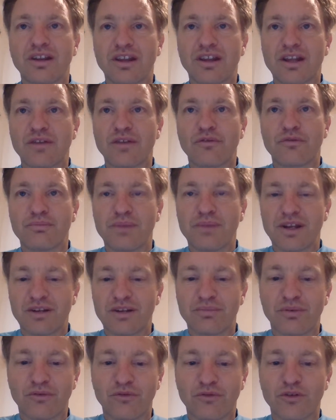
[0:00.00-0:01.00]
give better
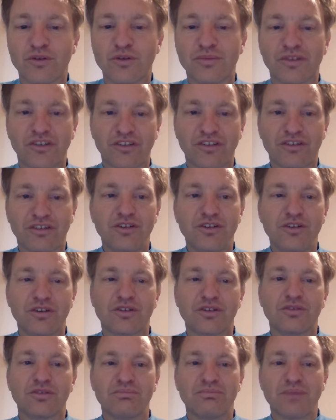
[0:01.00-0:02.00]
performance. You
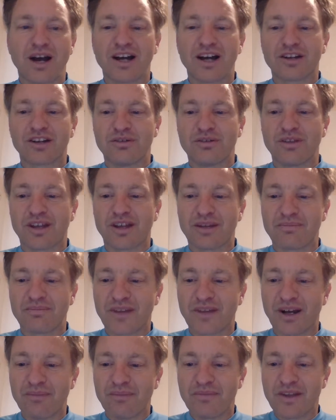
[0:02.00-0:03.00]
could argue that.
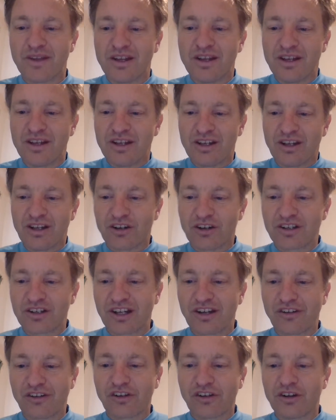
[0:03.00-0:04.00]

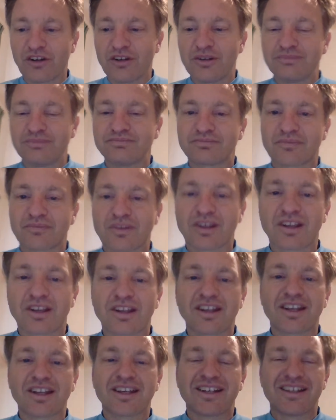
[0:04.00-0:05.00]
Okay, so
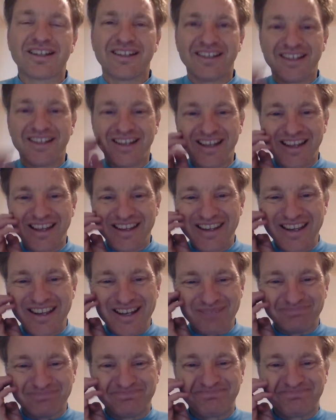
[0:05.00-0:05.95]
yeah,